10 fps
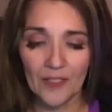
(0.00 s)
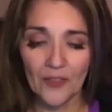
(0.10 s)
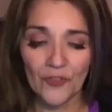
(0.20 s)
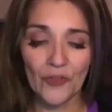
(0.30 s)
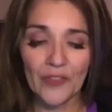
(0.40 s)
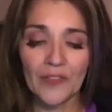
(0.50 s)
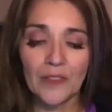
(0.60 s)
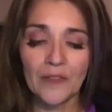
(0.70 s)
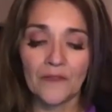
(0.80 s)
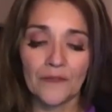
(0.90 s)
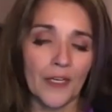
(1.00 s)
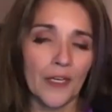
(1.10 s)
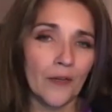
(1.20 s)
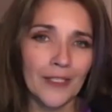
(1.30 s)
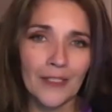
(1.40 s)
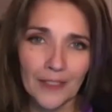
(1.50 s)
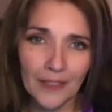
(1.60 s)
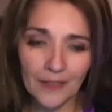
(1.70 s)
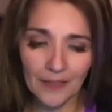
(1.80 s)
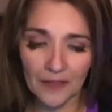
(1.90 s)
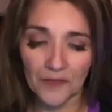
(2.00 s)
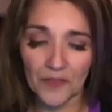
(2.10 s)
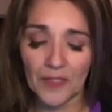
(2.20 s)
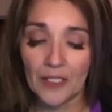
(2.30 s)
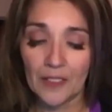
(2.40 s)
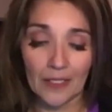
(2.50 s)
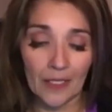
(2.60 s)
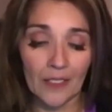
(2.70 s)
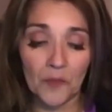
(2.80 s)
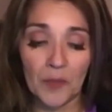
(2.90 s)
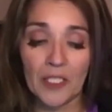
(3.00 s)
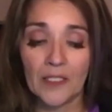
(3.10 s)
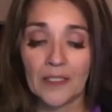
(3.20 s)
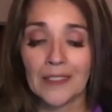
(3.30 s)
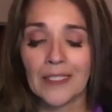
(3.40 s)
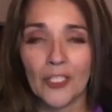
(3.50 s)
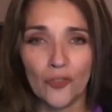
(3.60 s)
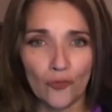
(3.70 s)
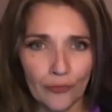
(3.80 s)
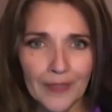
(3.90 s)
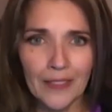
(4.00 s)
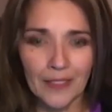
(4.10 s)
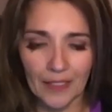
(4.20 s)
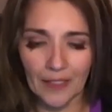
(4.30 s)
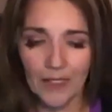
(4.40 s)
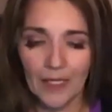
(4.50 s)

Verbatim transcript: So, this is very addictive to us because it's like drinking